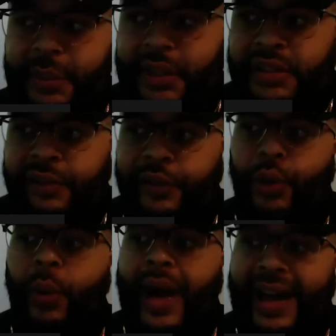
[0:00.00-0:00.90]
because if you
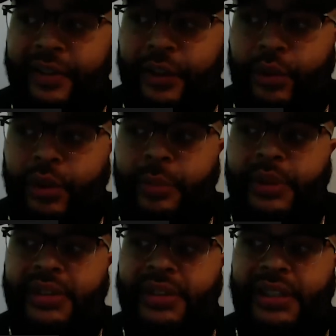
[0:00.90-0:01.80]
don't have it, you could be
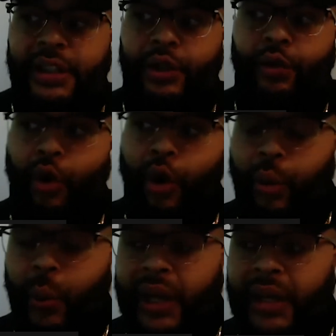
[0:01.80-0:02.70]
steered the wrong
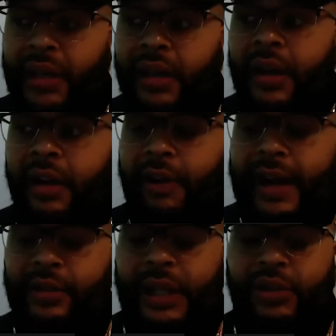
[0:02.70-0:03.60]
way, right?
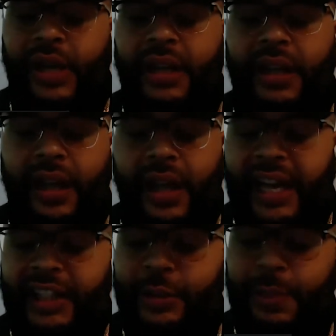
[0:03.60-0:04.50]
So I try to
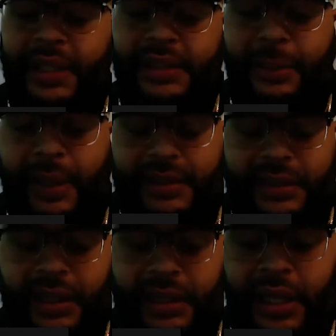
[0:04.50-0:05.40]
explain to my
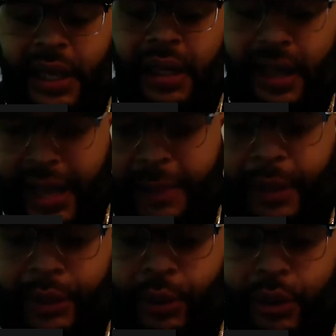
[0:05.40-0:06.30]
son that, and
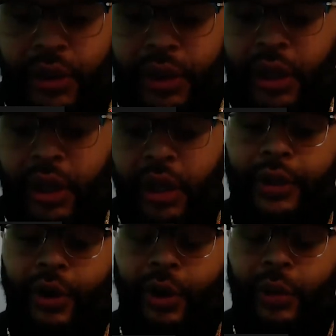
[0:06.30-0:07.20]
my daughter,
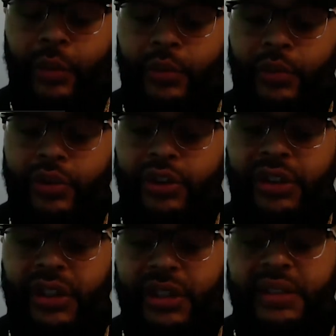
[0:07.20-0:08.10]
you know,
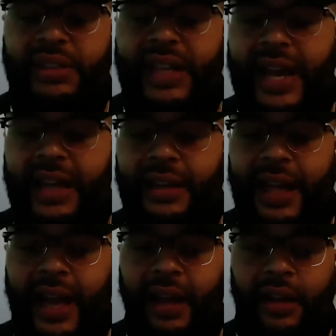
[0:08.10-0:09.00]
just understand
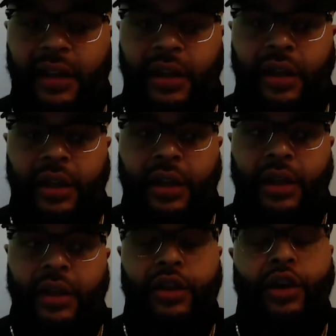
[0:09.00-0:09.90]
that
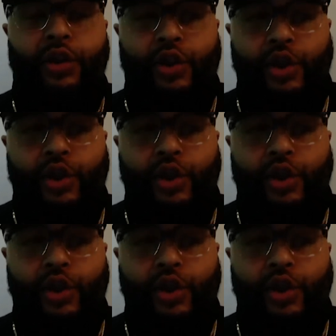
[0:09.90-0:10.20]
you're a